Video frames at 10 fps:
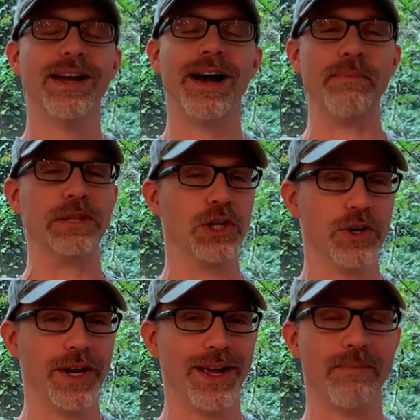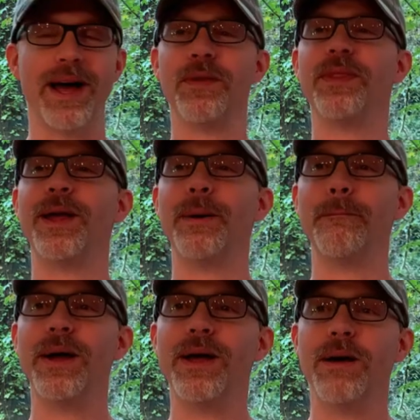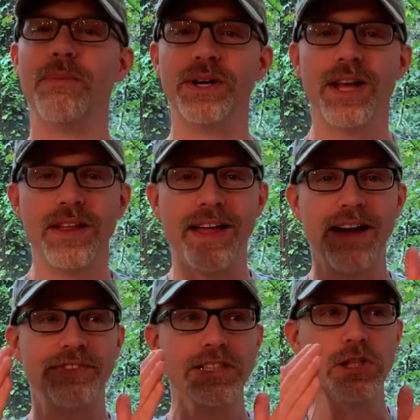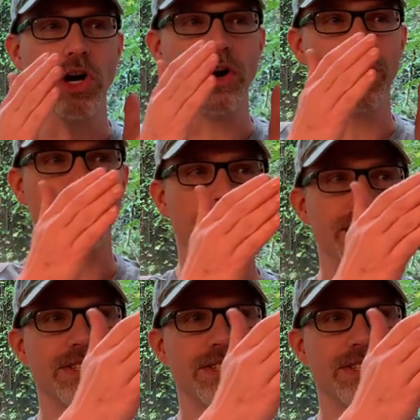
I'm learning about them, but they have the long,